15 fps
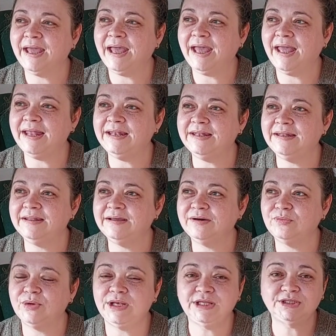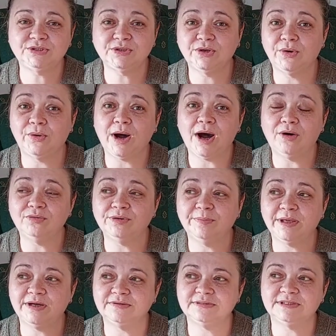and we need to go out
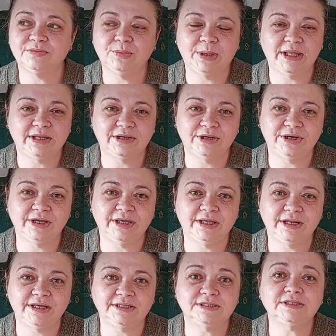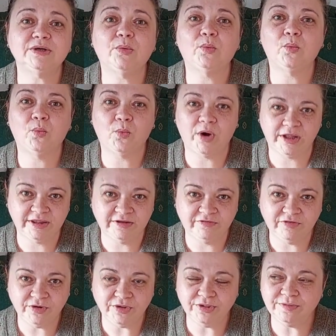because the weather it is
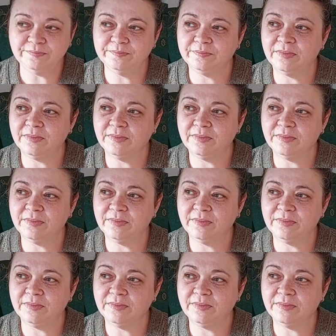wonderful.